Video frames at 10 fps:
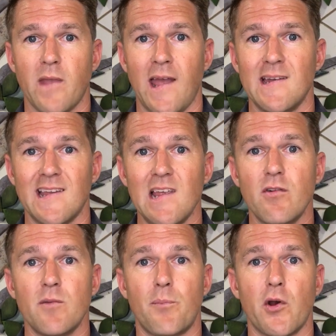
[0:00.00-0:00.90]
and
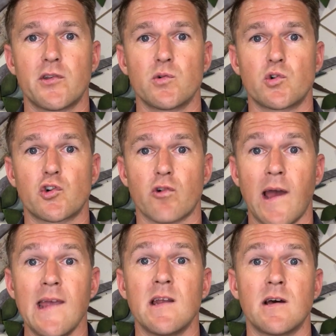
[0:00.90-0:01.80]
even personal
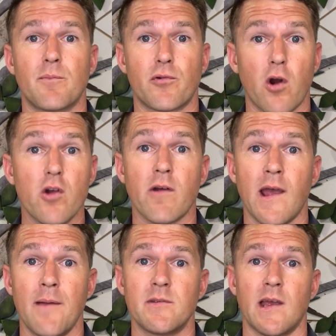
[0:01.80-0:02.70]
trainer
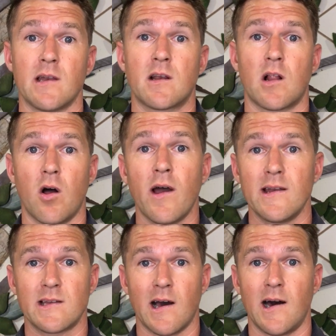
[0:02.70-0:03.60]
programs and
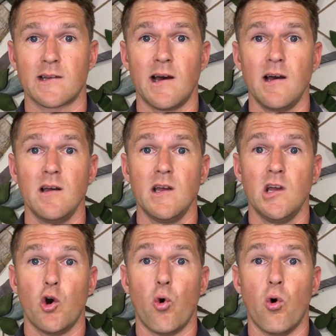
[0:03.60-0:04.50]
client data
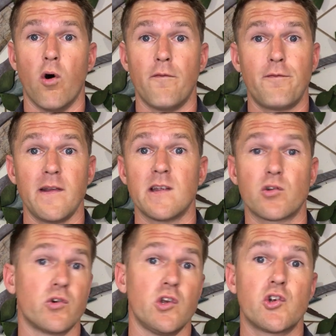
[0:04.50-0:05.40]
or fitness
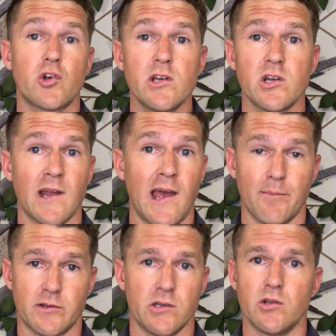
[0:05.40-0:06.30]
or nutrition
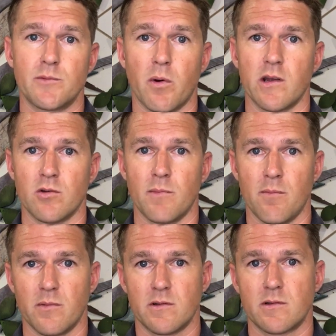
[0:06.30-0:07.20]
apps used by your
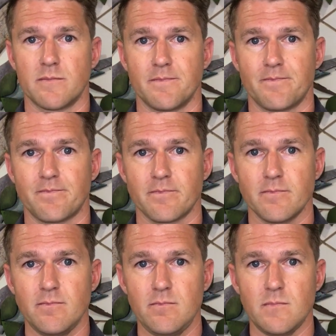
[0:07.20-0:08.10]
members.
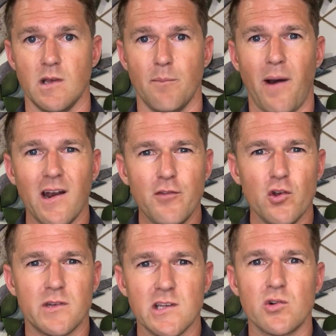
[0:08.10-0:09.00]
Part of
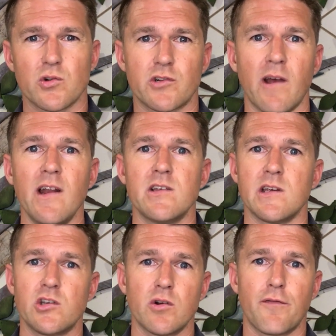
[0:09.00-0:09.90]
your digital
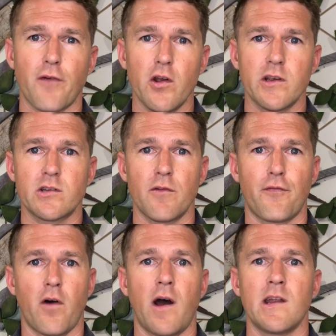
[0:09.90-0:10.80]
strategy should focus on
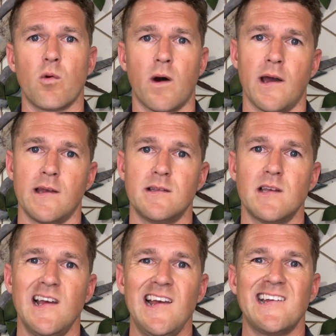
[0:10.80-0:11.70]
finding ways
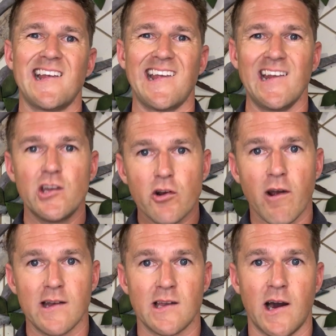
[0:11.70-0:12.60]
to
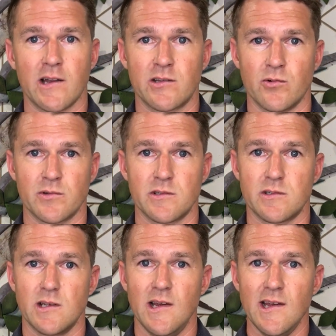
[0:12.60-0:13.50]
integrate data
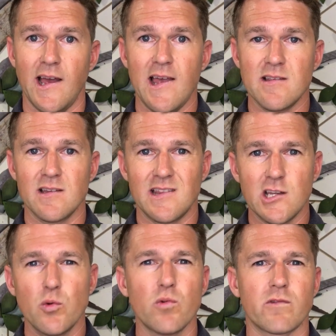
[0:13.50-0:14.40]
sources, as
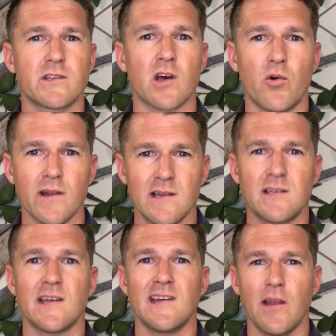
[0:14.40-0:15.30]
this will result in
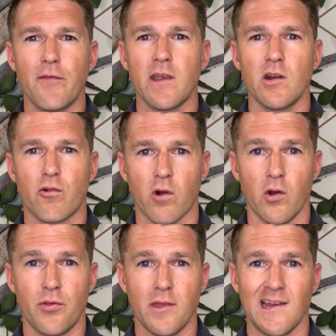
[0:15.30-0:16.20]
significant
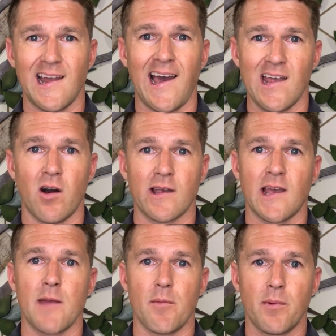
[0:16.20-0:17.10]
growth in AI
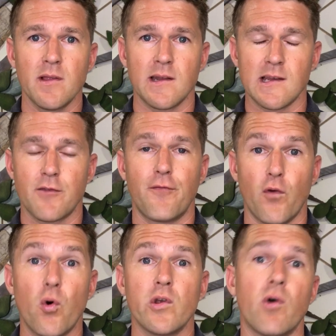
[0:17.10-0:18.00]
capabilities
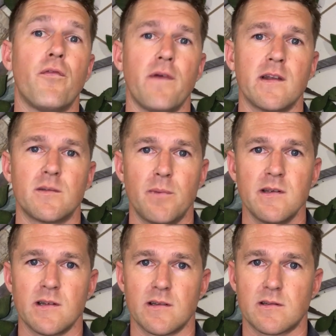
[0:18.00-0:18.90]
for your fitness
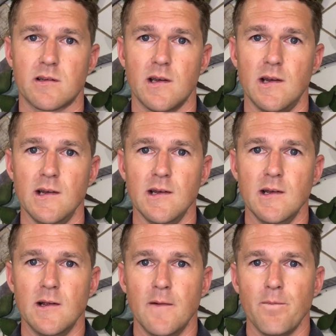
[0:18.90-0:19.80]
business.
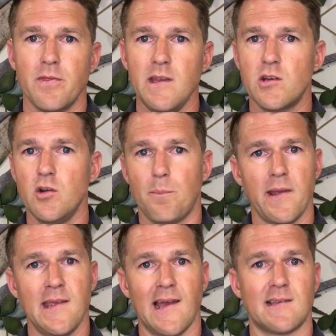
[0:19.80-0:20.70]
This could
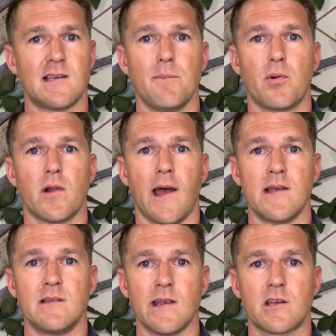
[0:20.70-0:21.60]
be as simple
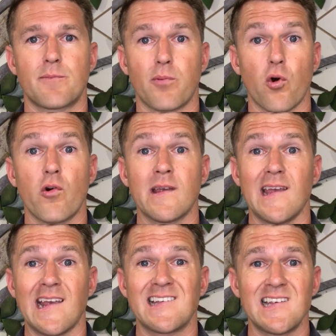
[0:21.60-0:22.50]
as exploring
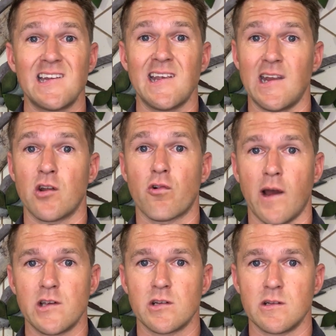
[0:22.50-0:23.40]
existing
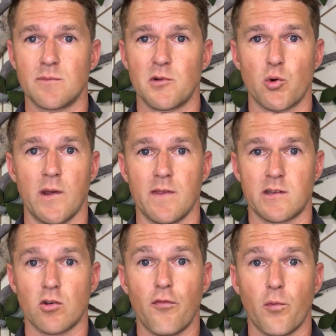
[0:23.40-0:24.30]
integrations between the
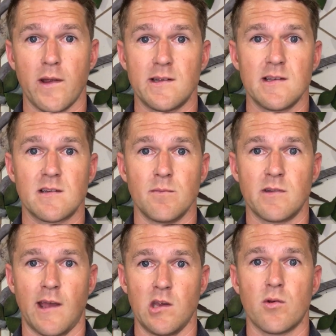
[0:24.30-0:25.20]
software systems
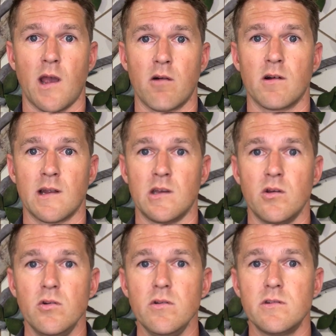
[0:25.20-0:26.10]
that you currently
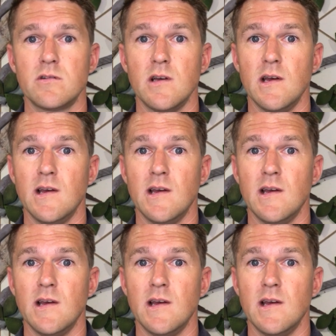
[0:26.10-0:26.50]
use,